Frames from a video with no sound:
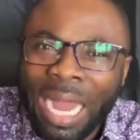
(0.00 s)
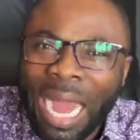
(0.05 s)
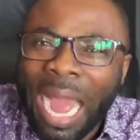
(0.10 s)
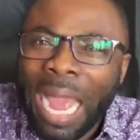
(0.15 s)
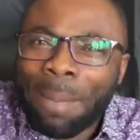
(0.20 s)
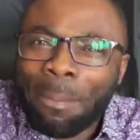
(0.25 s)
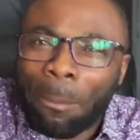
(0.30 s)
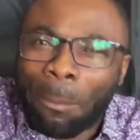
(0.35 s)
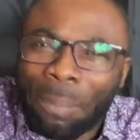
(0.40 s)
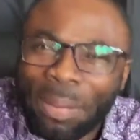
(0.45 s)

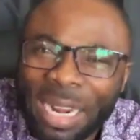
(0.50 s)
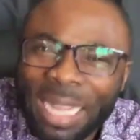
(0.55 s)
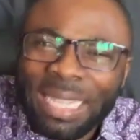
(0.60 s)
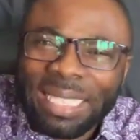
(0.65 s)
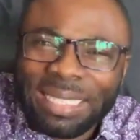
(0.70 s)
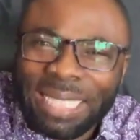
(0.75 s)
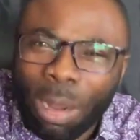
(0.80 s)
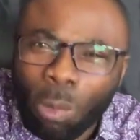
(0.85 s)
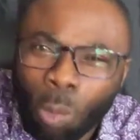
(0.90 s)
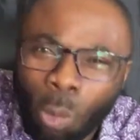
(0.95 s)
I
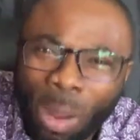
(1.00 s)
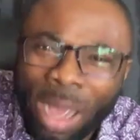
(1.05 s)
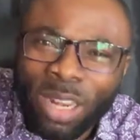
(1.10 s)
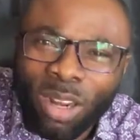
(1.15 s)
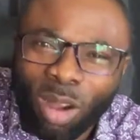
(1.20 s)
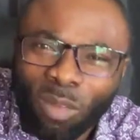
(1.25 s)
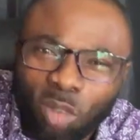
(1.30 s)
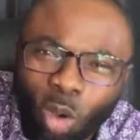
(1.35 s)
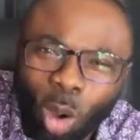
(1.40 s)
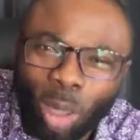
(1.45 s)
bring the word
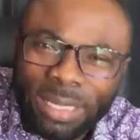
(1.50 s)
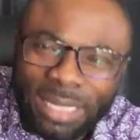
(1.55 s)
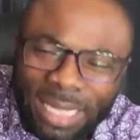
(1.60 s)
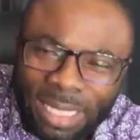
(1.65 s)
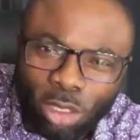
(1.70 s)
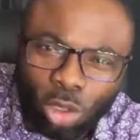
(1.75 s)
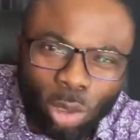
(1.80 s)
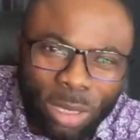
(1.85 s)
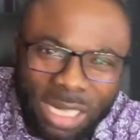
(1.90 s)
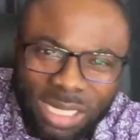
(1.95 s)
of God
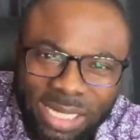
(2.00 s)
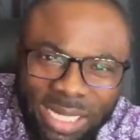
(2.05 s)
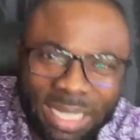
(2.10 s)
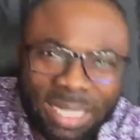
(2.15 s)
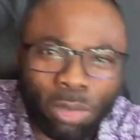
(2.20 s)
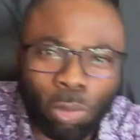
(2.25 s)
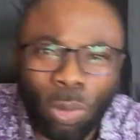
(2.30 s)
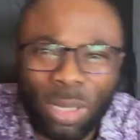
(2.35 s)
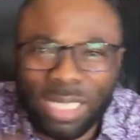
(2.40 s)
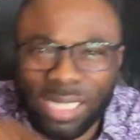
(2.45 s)
into the sin,
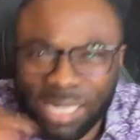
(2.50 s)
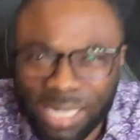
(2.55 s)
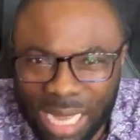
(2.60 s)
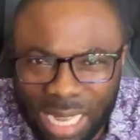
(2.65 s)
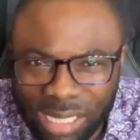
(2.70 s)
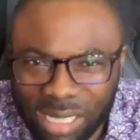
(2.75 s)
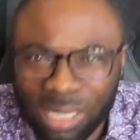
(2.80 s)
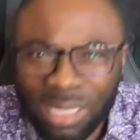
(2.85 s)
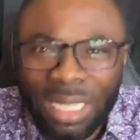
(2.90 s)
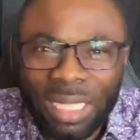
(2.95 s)
which
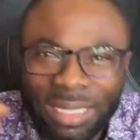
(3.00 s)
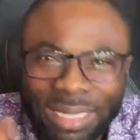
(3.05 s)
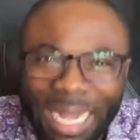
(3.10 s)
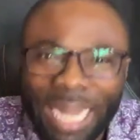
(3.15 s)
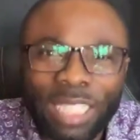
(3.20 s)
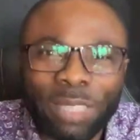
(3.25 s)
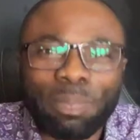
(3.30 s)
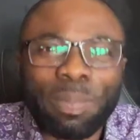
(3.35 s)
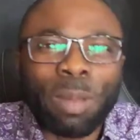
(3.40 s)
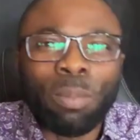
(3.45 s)
says
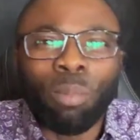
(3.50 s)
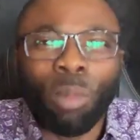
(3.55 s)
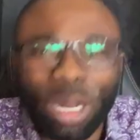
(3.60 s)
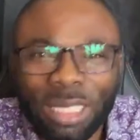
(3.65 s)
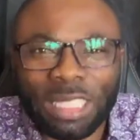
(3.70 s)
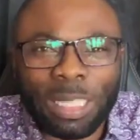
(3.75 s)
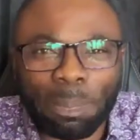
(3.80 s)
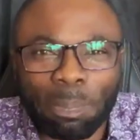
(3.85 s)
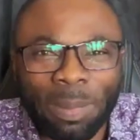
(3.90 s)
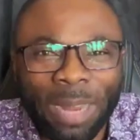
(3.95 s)
that be
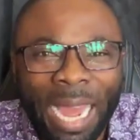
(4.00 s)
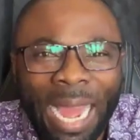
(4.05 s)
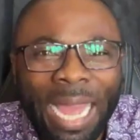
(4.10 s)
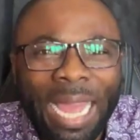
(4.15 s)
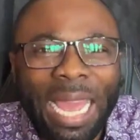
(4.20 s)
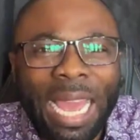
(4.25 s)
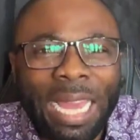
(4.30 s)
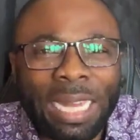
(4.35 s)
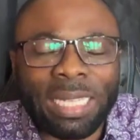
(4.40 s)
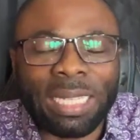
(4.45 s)
multiply
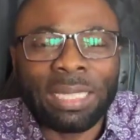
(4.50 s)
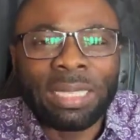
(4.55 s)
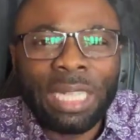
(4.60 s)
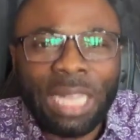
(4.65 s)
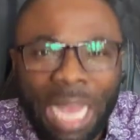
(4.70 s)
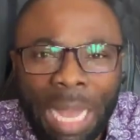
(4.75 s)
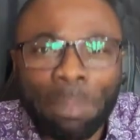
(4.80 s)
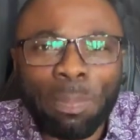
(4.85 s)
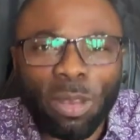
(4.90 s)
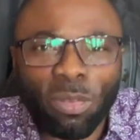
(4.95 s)
and
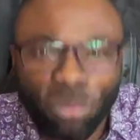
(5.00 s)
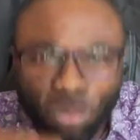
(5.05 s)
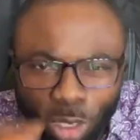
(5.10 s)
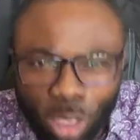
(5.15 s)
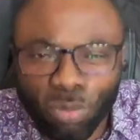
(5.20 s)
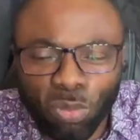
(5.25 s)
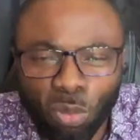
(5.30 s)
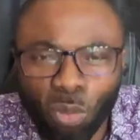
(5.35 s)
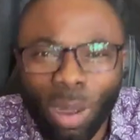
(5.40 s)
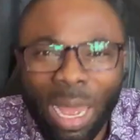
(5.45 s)
be
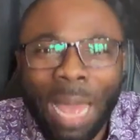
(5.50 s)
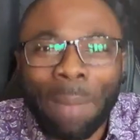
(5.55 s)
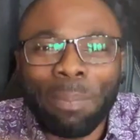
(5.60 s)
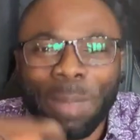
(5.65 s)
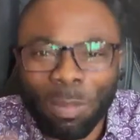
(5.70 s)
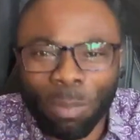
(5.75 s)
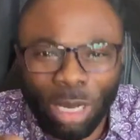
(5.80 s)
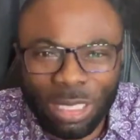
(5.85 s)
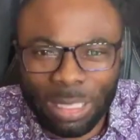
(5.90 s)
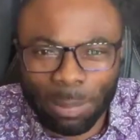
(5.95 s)
fruitful and
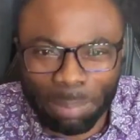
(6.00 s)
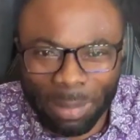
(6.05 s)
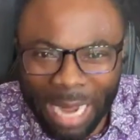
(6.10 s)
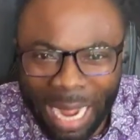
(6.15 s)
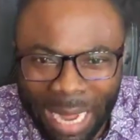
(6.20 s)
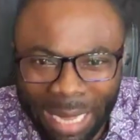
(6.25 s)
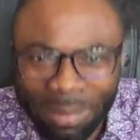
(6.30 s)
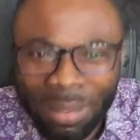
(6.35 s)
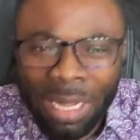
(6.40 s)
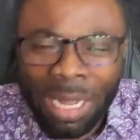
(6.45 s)
be
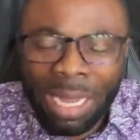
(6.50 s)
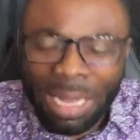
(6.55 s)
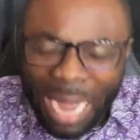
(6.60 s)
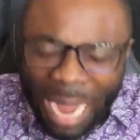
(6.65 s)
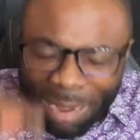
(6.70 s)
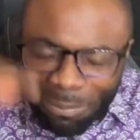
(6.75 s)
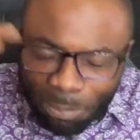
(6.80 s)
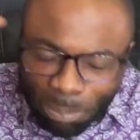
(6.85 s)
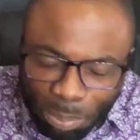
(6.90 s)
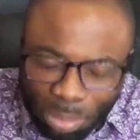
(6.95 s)
multiplied.
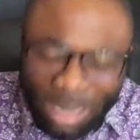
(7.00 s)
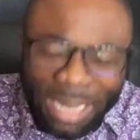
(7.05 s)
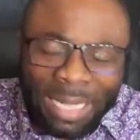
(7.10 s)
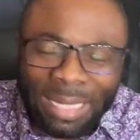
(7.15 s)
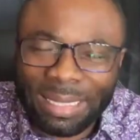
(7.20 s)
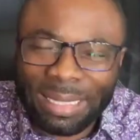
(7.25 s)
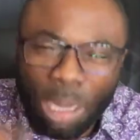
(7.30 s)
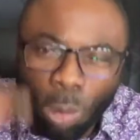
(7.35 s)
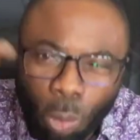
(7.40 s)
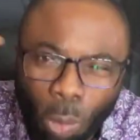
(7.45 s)
I
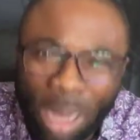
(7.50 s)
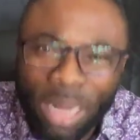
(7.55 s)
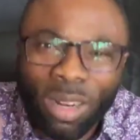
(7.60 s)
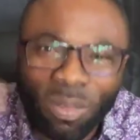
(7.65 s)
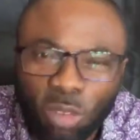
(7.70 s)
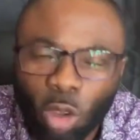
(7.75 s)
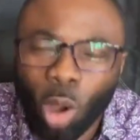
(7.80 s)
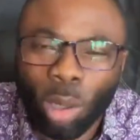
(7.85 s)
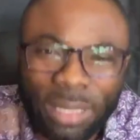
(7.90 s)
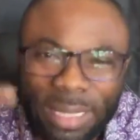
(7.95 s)
bring the word
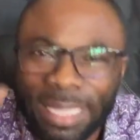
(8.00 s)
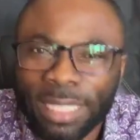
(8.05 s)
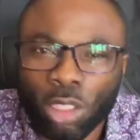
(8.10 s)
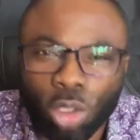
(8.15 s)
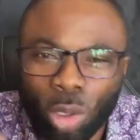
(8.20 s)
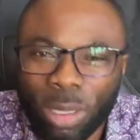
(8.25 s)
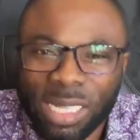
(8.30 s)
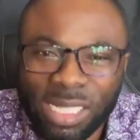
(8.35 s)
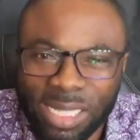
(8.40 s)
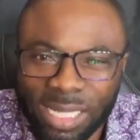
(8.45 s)
of God
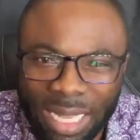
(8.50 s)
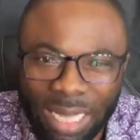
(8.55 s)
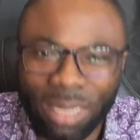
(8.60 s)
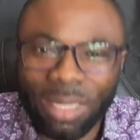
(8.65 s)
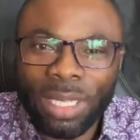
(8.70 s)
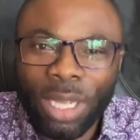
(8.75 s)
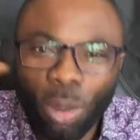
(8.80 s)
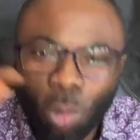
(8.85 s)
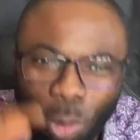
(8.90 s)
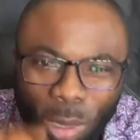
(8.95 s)
into the sin,
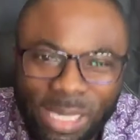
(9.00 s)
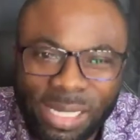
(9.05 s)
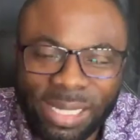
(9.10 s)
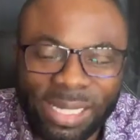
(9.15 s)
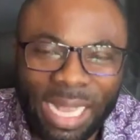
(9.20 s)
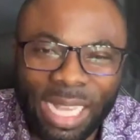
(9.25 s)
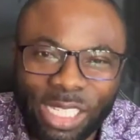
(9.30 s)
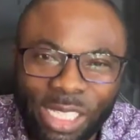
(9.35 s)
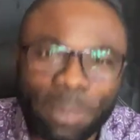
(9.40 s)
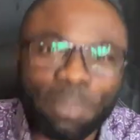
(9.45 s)
which
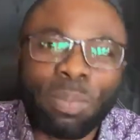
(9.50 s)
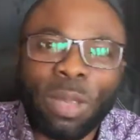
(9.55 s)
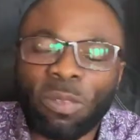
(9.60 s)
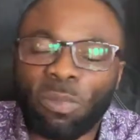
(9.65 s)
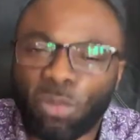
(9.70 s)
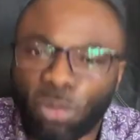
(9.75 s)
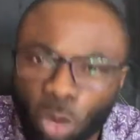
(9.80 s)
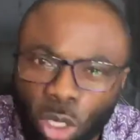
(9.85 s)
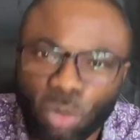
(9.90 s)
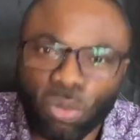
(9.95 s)
says be
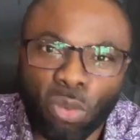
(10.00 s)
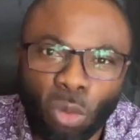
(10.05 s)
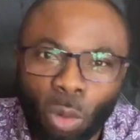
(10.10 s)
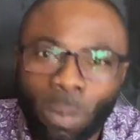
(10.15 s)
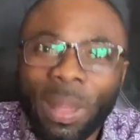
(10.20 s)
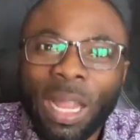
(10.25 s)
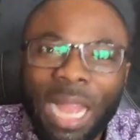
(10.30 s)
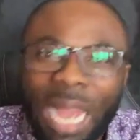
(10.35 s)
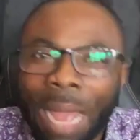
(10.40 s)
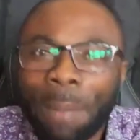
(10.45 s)
fruitful
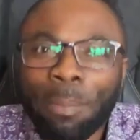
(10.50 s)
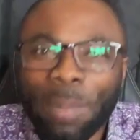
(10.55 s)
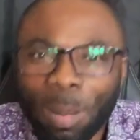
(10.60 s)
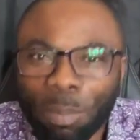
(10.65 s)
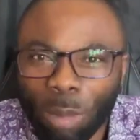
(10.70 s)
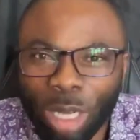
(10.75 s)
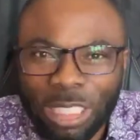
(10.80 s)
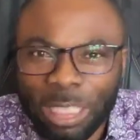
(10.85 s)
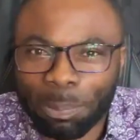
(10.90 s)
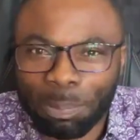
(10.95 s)
and be
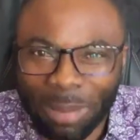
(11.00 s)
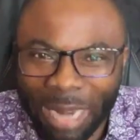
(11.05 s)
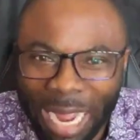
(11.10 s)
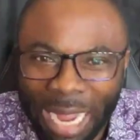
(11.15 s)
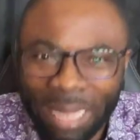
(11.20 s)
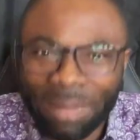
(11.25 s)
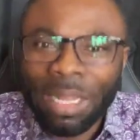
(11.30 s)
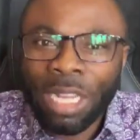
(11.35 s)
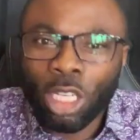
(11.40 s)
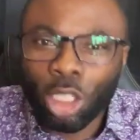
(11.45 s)

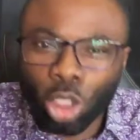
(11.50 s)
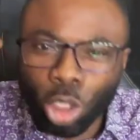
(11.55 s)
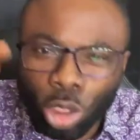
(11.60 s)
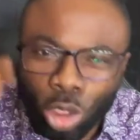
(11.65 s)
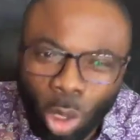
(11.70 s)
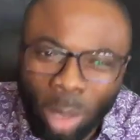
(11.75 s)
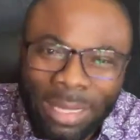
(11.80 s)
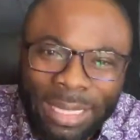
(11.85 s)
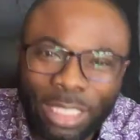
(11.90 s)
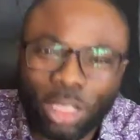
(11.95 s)
multiplied. You
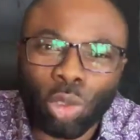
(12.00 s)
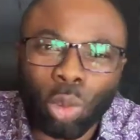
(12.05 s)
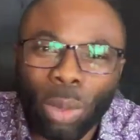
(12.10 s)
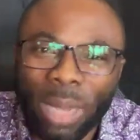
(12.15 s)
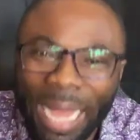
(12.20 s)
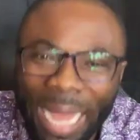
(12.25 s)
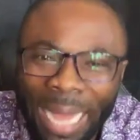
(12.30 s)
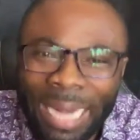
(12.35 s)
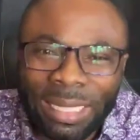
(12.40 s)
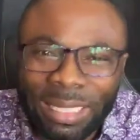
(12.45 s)
don't need to
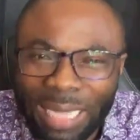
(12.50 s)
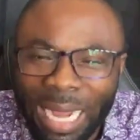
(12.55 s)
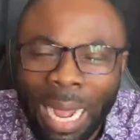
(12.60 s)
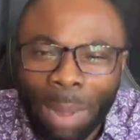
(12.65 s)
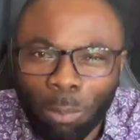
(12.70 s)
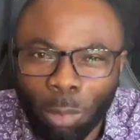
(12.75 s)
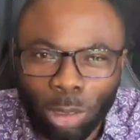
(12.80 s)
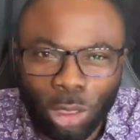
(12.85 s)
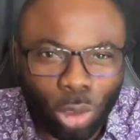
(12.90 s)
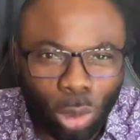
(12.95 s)
end
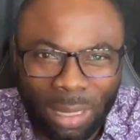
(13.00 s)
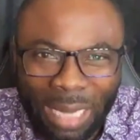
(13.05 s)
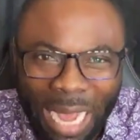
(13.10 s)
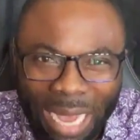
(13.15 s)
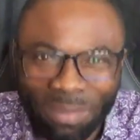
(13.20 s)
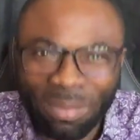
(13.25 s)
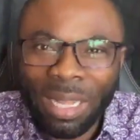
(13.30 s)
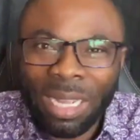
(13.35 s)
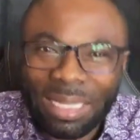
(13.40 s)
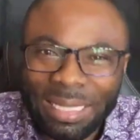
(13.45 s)
up with your
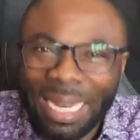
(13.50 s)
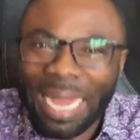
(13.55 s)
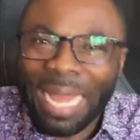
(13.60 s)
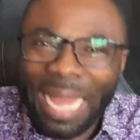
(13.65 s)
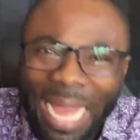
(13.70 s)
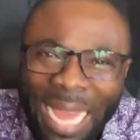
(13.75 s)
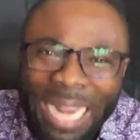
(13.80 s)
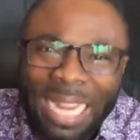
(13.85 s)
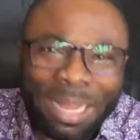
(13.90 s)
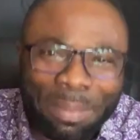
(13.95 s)
life.
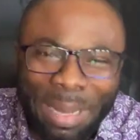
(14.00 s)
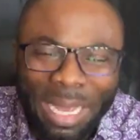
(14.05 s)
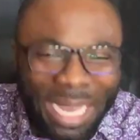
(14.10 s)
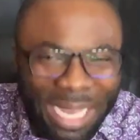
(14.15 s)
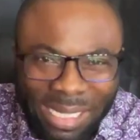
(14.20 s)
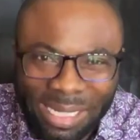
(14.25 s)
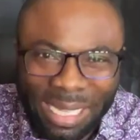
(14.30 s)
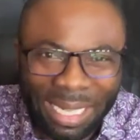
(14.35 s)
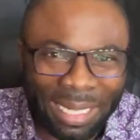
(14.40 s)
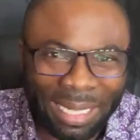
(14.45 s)
The enemy
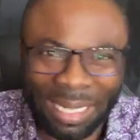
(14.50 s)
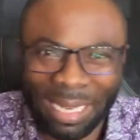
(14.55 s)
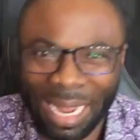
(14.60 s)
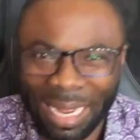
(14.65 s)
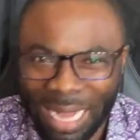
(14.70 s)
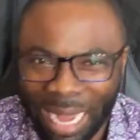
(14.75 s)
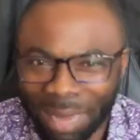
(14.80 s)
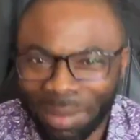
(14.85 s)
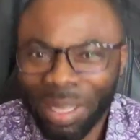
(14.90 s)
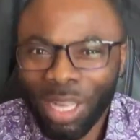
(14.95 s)
is a liar.